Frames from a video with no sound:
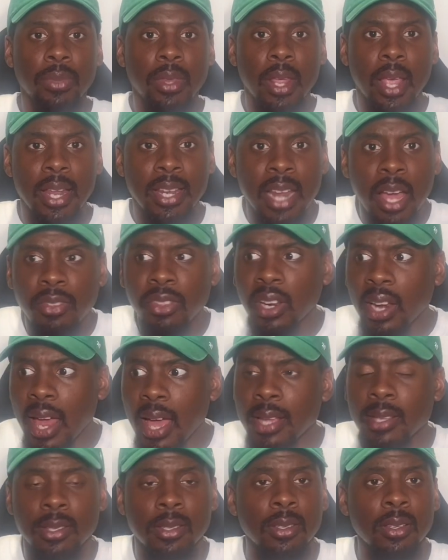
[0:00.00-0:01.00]

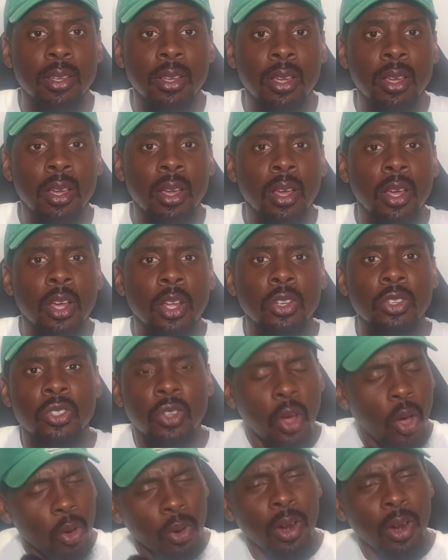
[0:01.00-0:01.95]
Nonetheless, hold